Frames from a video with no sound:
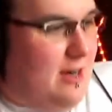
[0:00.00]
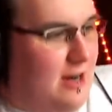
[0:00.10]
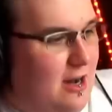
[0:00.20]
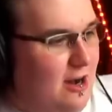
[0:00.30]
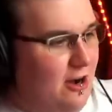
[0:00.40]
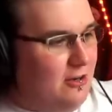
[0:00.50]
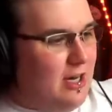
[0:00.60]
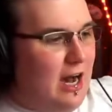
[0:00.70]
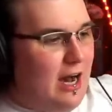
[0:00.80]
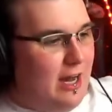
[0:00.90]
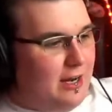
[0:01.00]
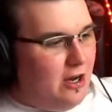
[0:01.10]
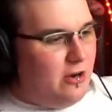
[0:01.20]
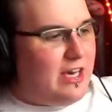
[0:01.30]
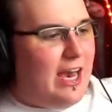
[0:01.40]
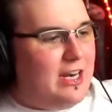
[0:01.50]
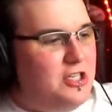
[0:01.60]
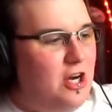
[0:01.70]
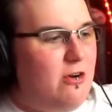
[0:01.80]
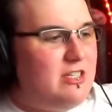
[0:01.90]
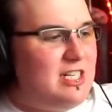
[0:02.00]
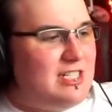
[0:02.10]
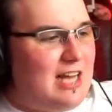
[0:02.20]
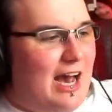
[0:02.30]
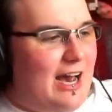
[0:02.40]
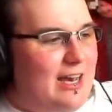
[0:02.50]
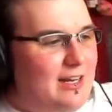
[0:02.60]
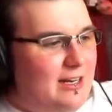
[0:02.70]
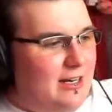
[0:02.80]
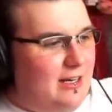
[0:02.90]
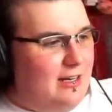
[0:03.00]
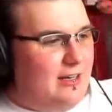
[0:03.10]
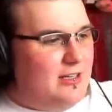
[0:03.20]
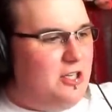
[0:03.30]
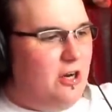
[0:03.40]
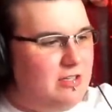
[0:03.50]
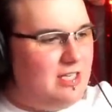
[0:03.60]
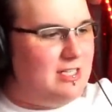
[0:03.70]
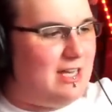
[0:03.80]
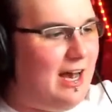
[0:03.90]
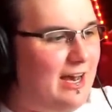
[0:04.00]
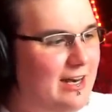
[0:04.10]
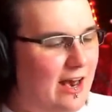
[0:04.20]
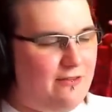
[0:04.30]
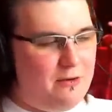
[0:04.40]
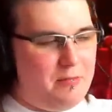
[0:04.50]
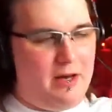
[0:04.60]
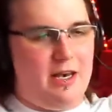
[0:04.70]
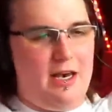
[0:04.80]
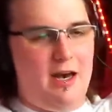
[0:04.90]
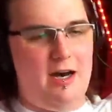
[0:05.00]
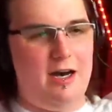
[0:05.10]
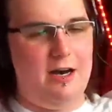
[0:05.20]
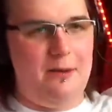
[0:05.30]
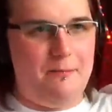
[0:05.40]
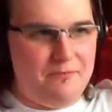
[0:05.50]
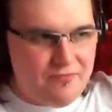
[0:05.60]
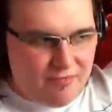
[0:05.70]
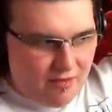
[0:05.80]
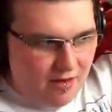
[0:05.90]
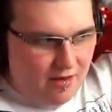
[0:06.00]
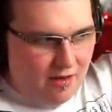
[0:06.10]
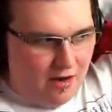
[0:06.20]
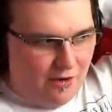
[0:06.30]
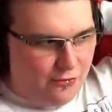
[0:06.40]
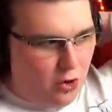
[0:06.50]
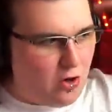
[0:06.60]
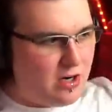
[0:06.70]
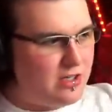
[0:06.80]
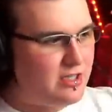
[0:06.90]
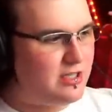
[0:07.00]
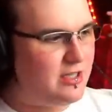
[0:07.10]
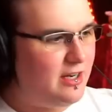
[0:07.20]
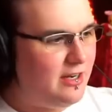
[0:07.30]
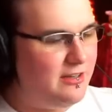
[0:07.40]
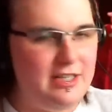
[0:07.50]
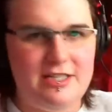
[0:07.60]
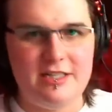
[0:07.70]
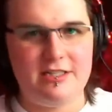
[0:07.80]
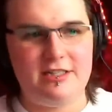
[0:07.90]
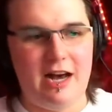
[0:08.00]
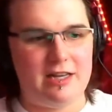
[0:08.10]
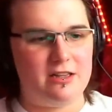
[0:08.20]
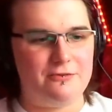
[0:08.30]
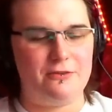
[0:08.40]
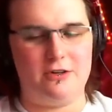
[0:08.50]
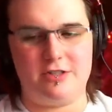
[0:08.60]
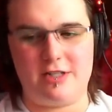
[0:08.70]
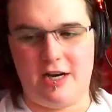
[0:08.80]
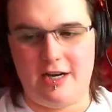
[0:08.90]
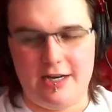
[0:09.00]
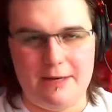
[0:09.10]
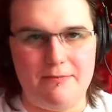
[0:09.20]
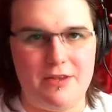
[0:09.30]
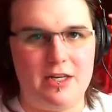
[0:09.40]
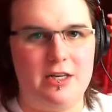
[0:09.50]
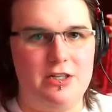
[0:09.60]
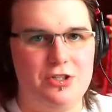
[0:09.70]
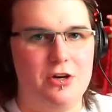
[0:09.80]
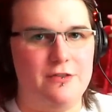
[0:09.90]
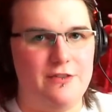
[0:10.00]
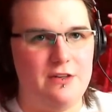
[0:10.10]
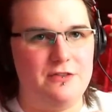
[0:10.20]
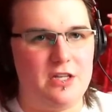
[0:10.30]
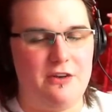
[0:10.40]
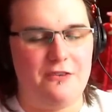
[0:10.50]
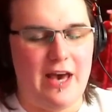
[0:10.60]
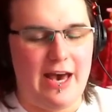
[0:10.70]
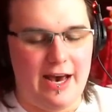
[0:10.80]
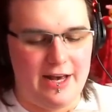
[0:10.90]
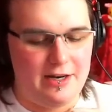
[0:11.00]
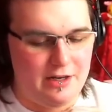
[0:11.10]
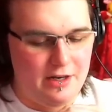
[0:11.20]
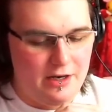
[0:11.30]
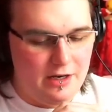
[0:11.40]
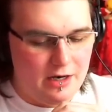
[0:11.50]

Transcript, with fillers: Oh god. Okay, jokes aside, jokes aside everybody. Um of course, this is not the first time that conservatives have had